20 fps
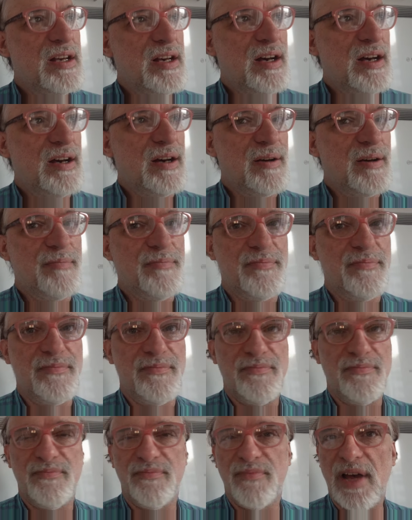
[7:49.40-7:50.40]

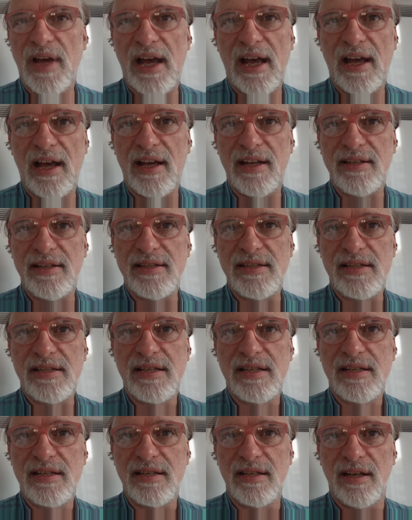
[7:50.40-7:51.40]
Um, and
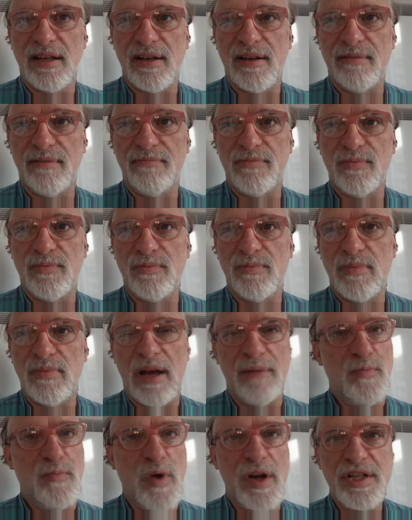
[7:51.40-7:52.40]
um,
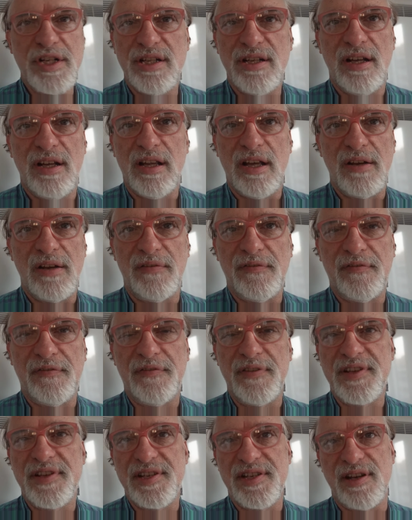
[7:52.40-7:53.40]
I'm watching a lot of
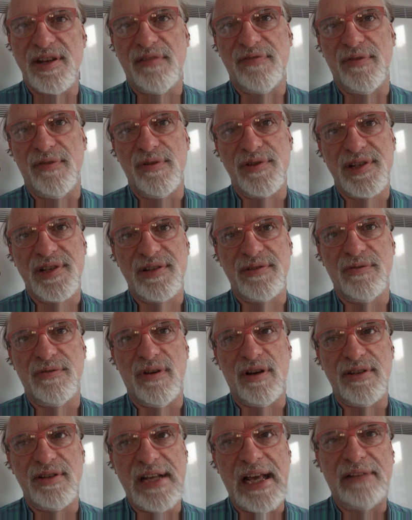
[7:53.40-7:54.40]
stuff also
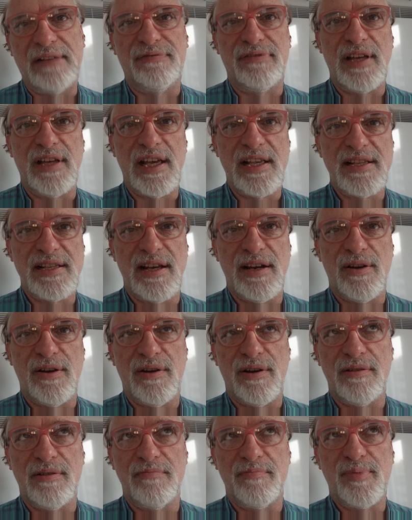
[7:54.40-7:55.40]
on Netflix and
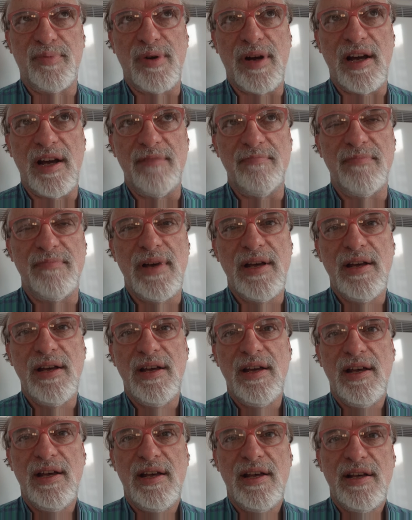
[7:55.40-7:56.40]
on Prime
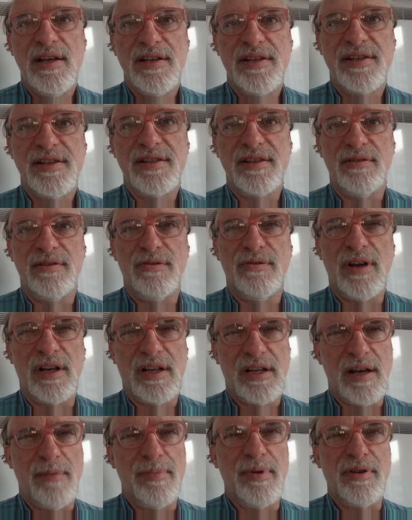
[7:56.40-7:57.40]
so, a
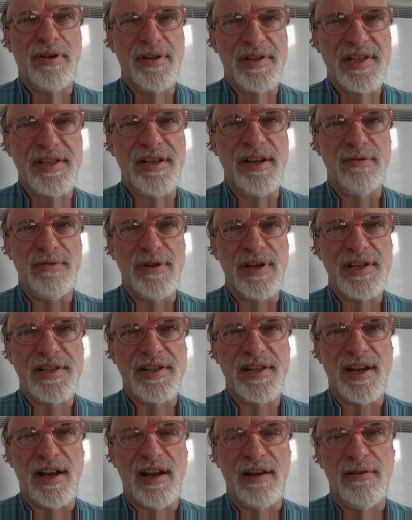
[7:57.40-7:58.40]
couple good series
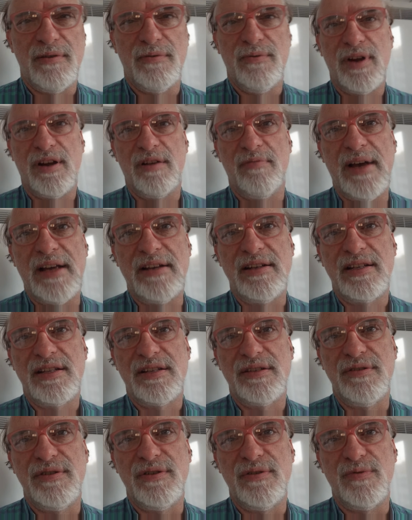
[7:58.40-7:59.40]
that I recommend
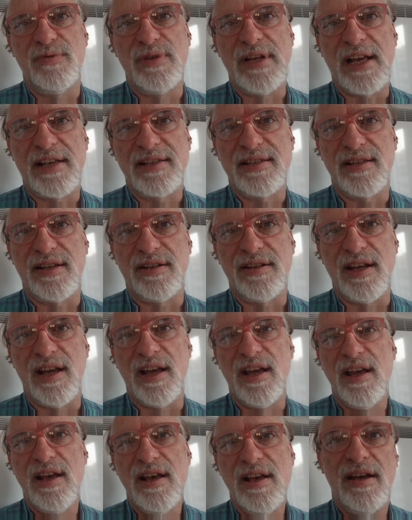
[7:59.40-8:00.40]
to you next
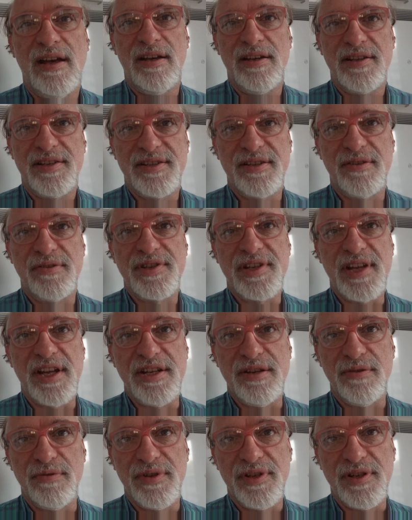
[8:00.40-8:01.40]
Sunday. So, stay
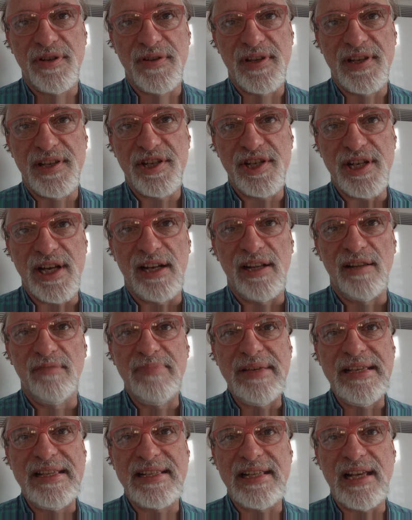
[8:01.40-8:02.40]
tuned to this channel.
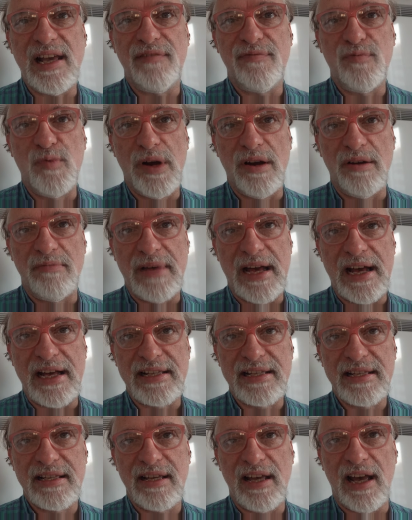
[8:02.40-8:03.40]
Be safe, wear a
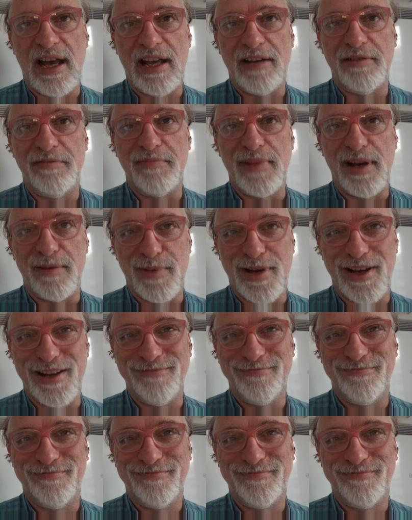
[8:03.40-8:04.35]
mask, and bye bye.